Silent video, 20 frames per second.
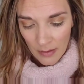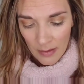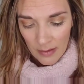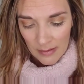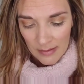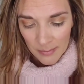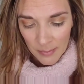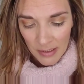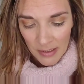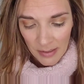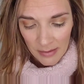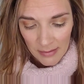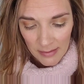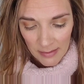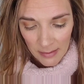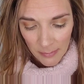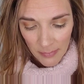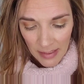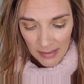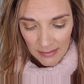is put on
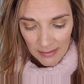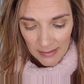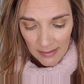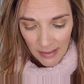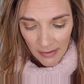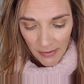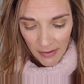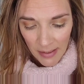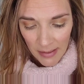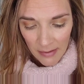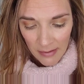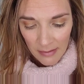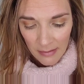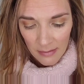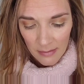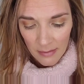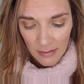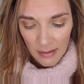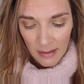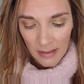some mascara.
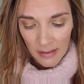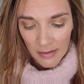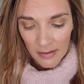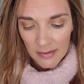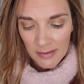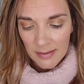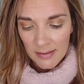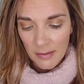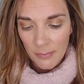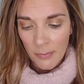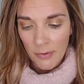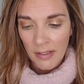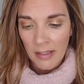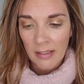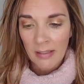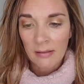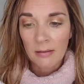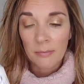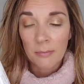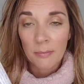I use the
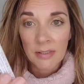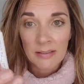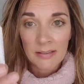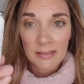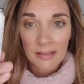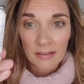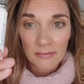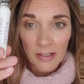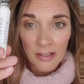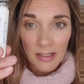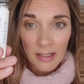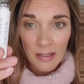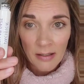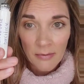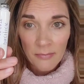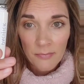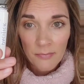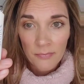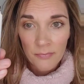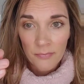brand Pacifica.